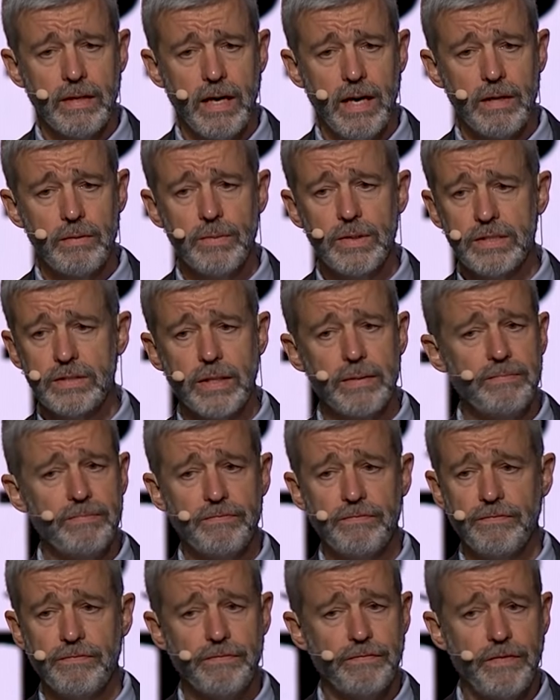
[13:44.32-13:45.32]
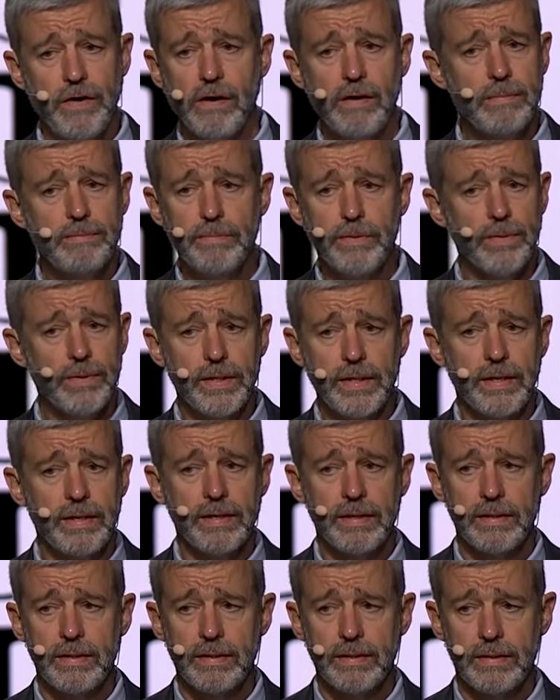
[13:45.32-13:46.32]
I was a farm boy
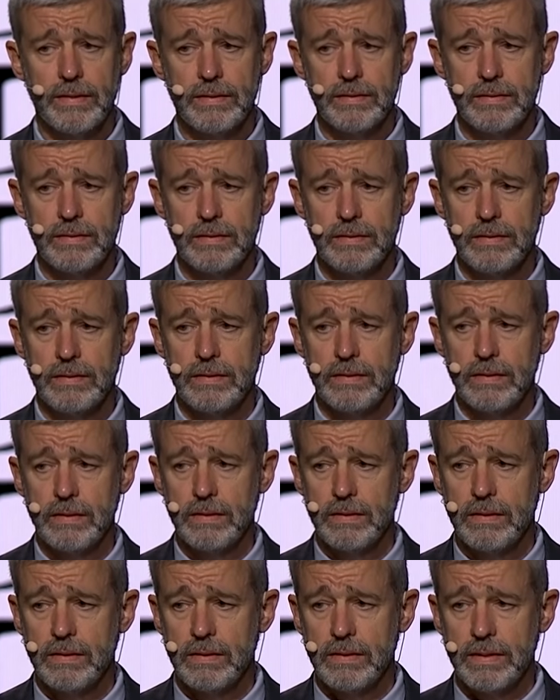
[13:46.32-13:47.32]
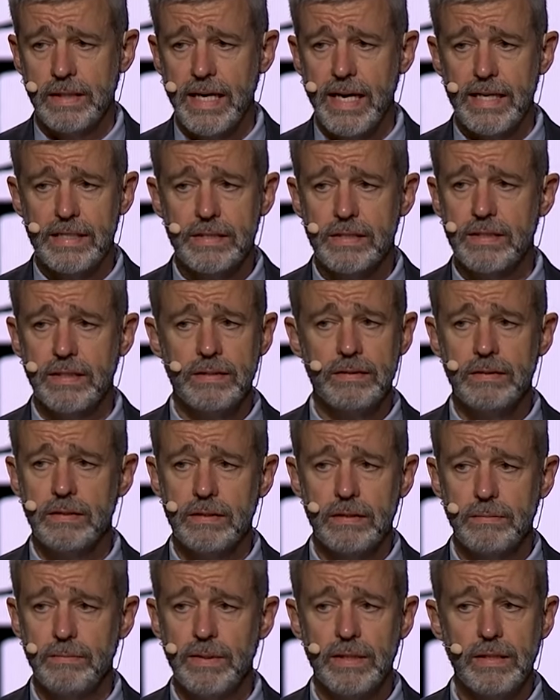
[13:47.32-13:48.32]
cast into
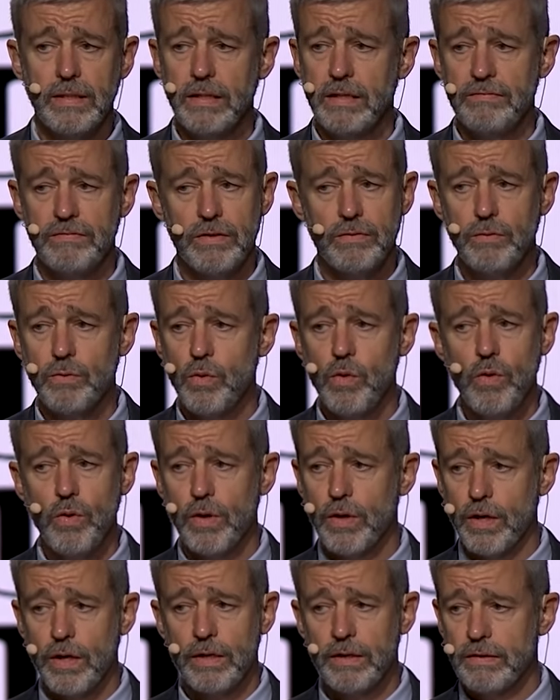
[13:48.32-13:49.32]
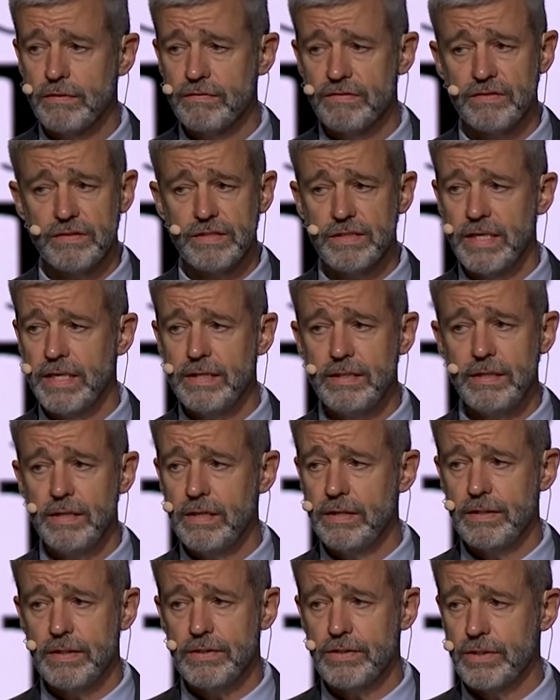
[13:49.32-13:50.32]
the middle of a war for 10
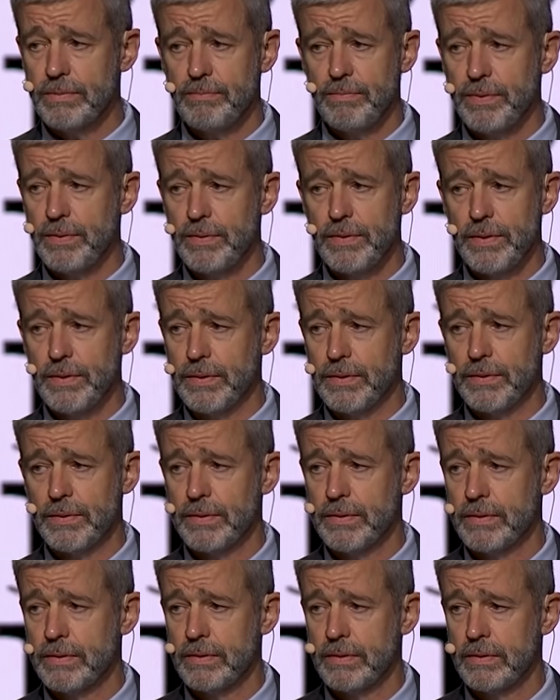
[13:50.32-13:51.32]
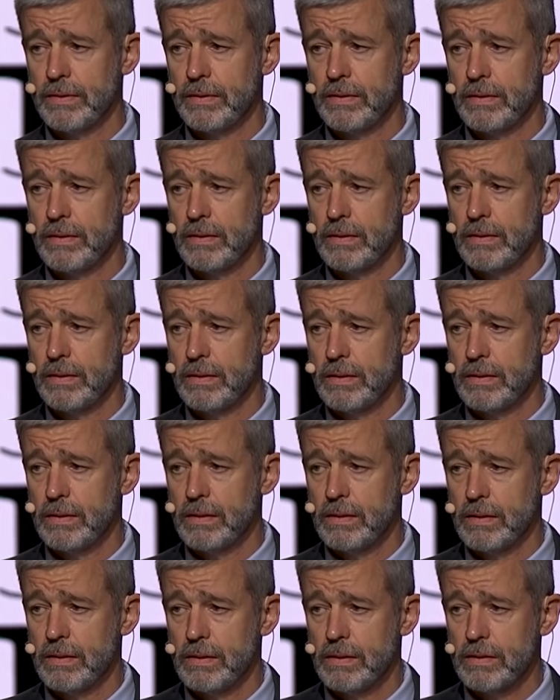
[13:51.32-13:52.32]
years in Peru,
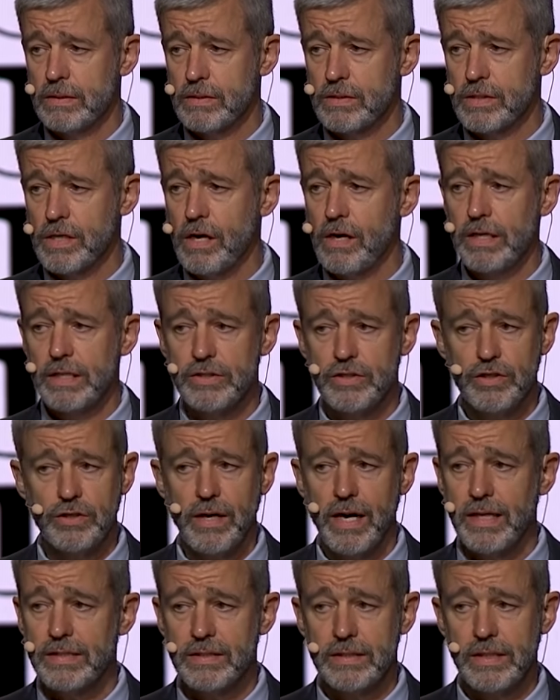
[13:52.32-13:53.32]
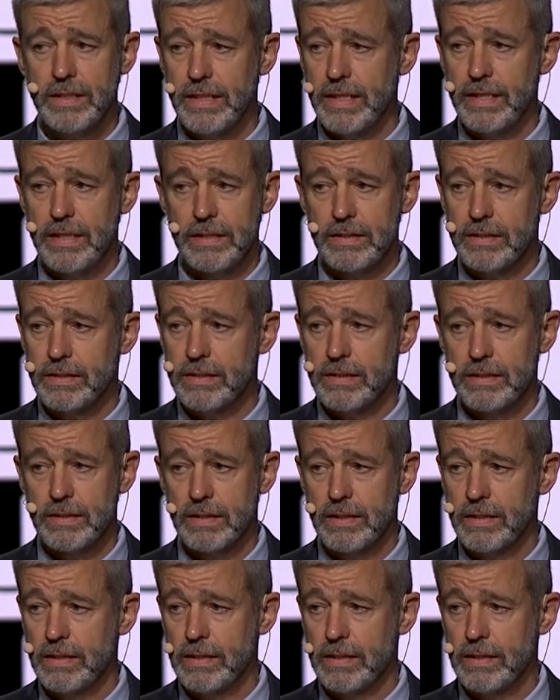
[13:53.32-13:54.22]
saw atrocities,